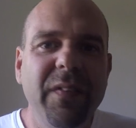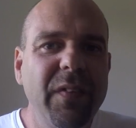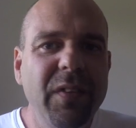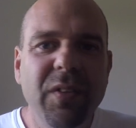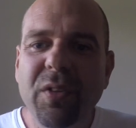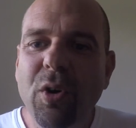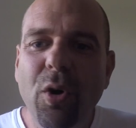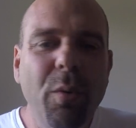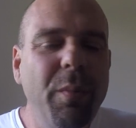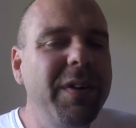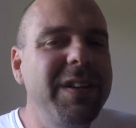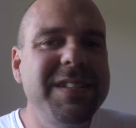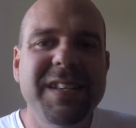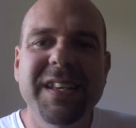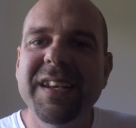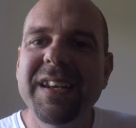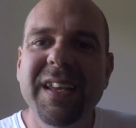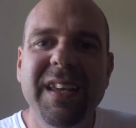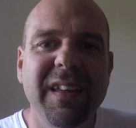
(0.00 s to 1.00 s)
nobody's
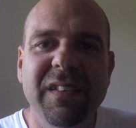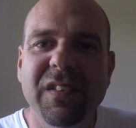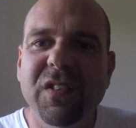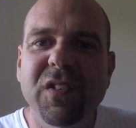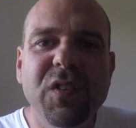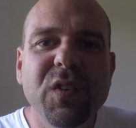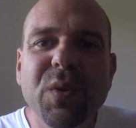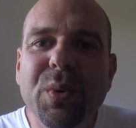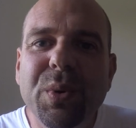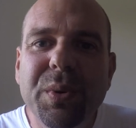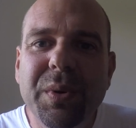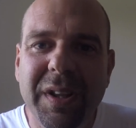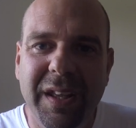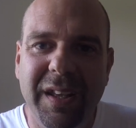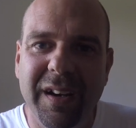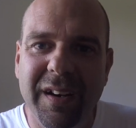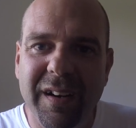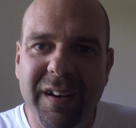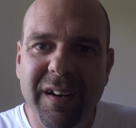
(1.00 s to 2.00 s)
going to get sued
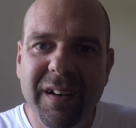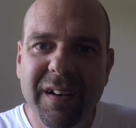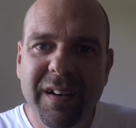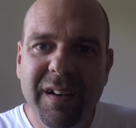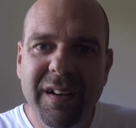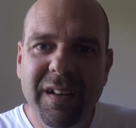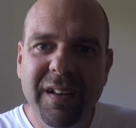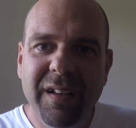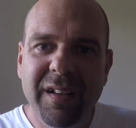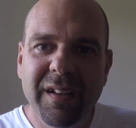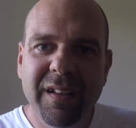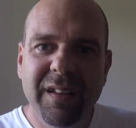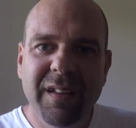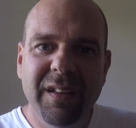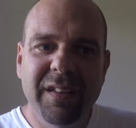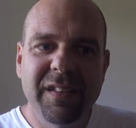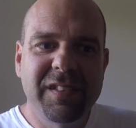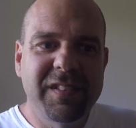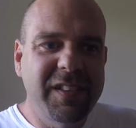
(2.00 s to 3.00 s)
here.
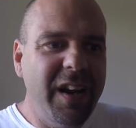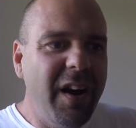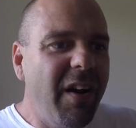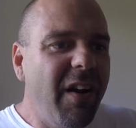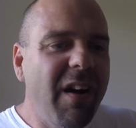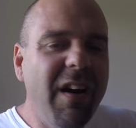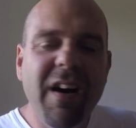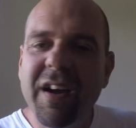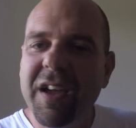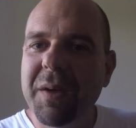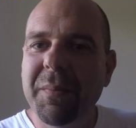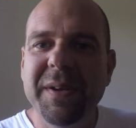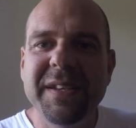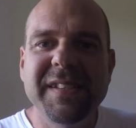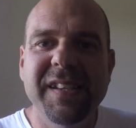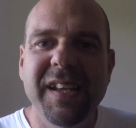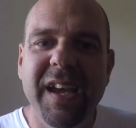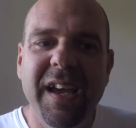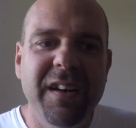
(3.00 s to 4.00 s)
Sarah Huckabee
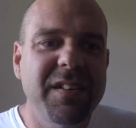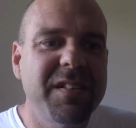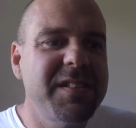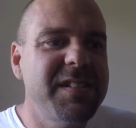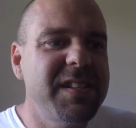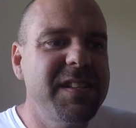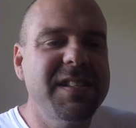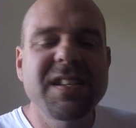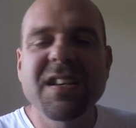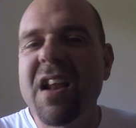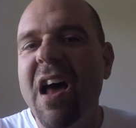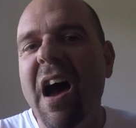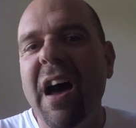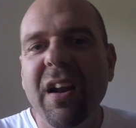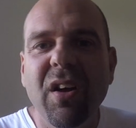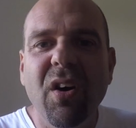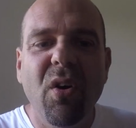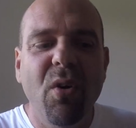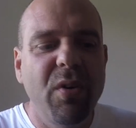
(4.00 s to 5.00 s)
Sanders is
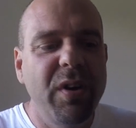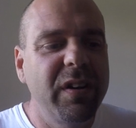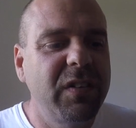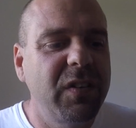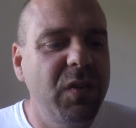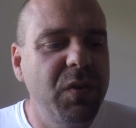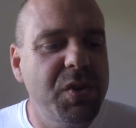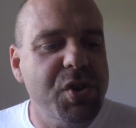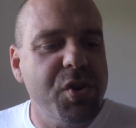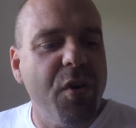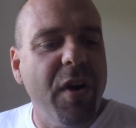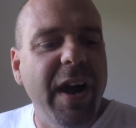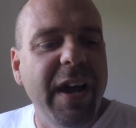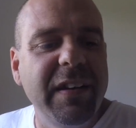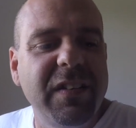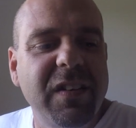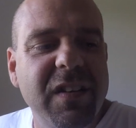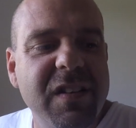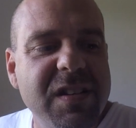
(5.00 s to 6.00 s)
not going to try
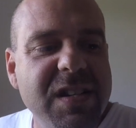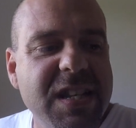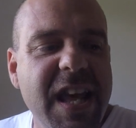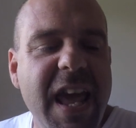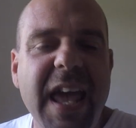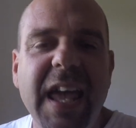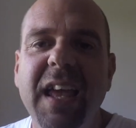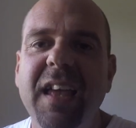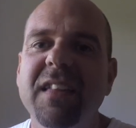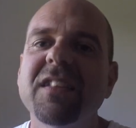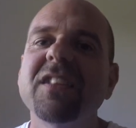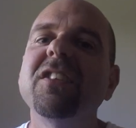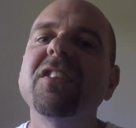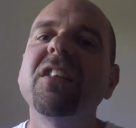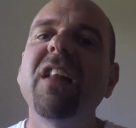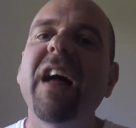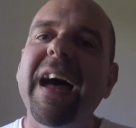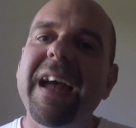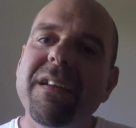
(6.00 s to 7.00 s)
to take the
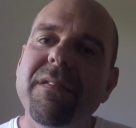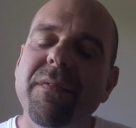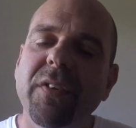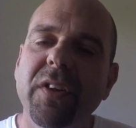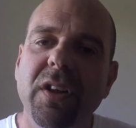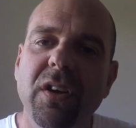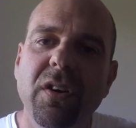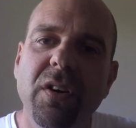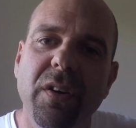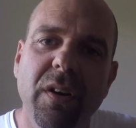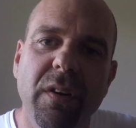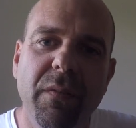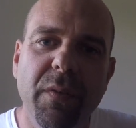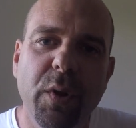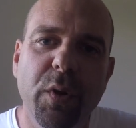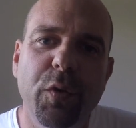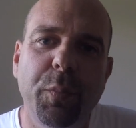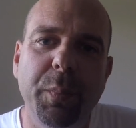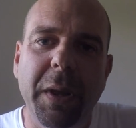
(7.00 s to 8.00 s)
livelihood of
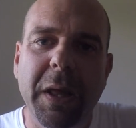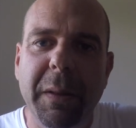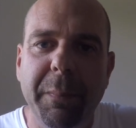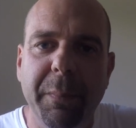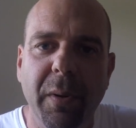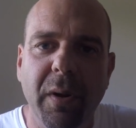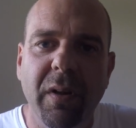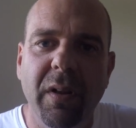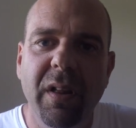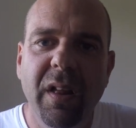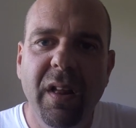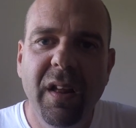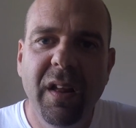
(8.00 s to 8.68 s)
those people.